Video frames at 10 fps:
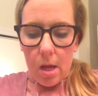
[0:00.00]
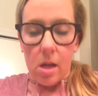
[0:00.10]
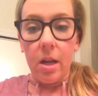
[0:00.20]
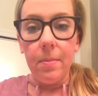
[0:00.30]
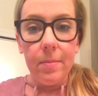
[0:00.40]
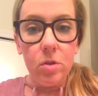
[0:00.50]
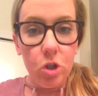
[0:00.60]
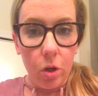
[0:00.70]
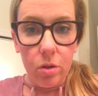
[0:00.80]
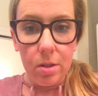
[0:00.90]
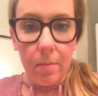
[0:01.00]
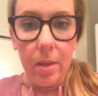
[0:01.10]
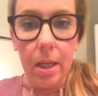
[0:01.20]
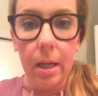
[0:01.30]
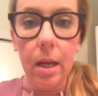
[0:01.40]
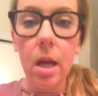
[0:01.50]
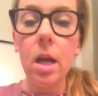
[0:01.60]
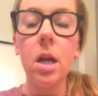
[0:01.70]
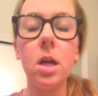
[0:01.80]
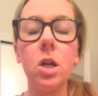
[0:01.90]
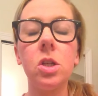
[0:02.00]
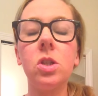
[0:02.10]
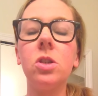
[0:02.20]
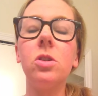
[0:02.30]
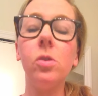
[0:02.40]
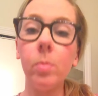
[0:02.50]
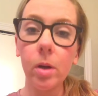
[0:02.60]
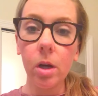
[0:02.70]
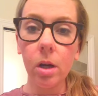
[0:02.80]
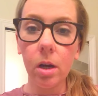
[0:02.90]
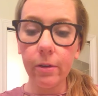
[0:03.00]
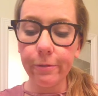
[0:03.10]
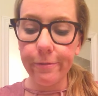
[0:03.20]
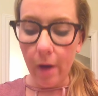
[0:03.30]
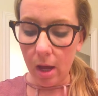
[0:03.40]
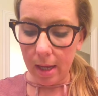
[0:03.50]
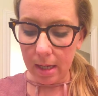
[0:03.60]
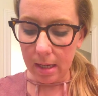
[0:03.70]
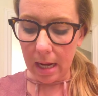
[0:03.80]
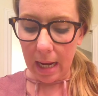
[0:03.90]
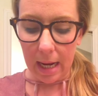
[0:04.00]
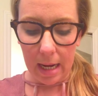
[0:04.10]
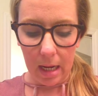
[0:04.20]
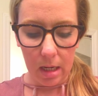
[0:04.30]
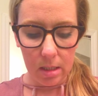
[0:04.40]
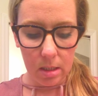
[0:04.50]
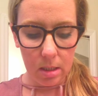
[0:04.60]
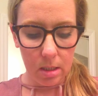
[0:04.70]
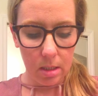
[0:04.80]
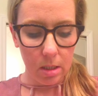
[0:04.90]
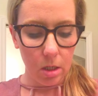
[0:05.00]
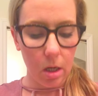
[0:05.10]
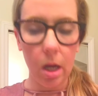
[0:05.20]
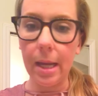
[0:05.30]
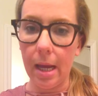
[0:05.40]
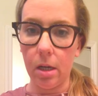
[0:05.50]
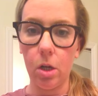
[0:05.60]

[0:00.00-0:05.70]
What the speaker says: going to show you something super fun and, again,